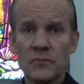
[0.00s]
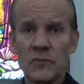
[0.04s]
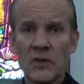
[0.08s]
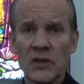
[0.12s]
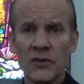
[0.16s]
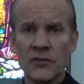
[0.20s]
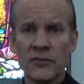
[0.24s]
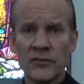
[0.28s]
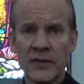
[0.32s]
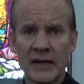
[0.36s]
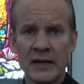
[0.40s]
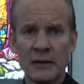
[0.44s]

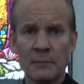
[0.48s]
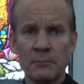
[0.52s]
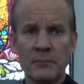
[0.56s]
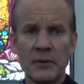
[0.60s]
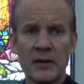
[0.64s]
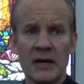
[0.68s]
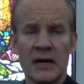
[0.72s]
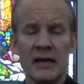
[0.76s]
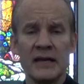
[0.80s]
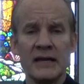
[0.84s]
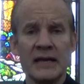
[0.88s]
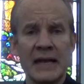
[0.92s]
set up
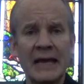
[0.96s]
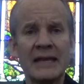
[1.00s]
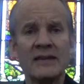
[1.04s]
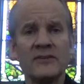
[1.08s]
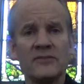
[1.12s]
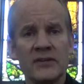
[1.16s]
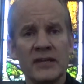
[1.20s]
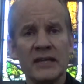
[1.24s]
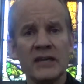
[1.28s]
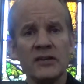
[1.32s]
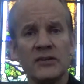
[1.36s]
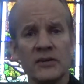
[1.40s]

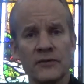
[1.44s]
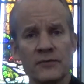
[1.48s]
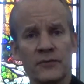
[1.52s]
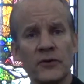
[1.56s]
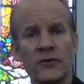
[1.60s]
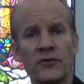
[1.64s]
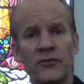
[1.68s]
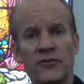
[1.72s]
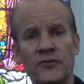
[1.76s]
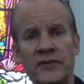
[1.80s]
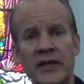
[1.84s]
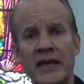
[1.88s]
19
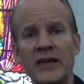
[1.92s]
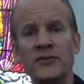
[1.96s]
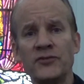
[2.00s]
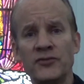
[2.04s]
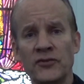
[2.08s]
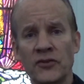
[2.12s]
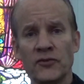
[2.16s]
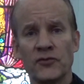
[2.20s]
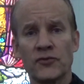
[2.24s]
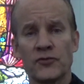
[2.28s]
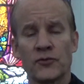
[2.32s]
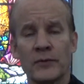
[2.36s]
different
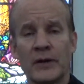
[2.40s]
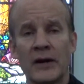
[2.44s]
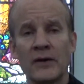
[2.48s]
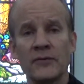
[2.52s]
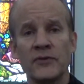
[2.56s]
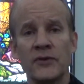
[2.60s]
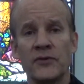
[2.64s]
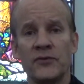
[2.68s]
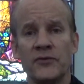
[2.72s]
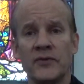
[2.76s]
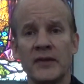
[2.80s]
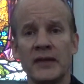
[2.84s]
stations throughout
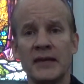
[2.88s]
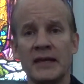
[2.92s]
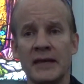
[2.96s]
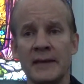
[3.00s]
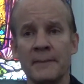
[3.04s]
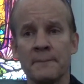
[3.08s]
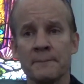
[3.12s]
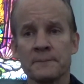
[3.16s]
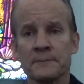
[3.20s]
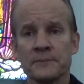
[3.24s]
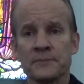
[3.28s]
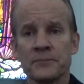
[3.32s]
the city.
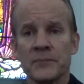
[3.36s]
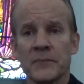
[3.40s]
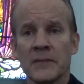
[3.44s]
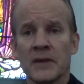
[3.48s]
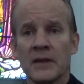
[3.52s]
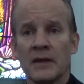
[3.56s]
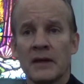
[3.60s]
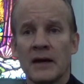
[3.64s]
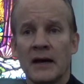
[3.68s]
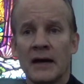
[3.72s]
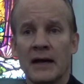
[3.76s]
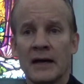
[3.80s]

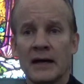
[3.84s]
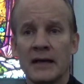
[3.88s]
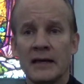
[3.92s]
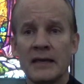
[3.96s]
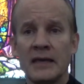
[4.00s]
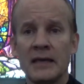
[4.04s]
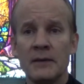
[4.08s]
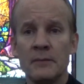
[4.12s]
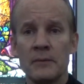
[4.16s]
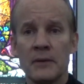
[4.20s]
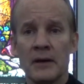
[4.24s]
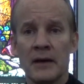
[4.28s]

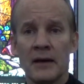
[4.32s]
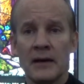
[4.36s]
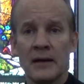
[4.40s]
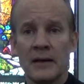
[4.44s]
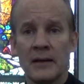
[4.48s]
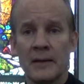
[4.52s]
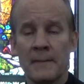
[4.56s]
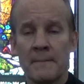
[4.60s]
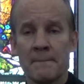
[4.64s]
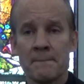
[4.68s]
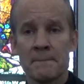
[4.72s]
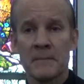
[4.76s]
He
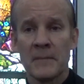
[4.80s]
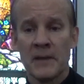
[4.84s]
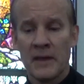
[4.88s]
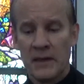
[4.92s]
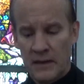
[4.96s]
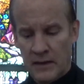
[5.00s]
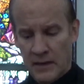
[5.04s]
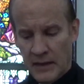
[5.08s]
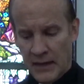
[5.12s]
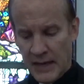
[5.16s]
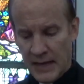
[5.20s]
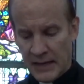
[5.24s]

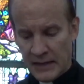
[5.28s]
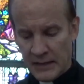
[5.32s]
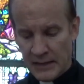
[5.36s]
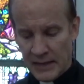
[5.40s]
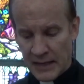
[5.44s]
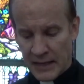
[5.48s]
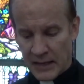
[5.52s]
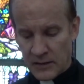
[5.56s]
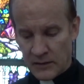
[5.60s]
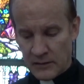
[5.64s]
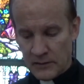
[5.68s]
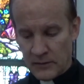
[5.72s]
had
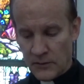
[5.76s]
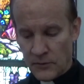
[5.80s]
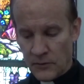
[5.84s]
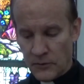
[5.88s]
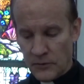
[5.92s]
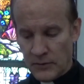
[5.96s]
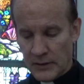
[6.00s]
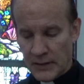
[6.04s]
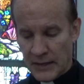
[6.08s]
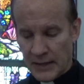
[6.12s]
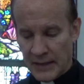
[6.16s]
like a little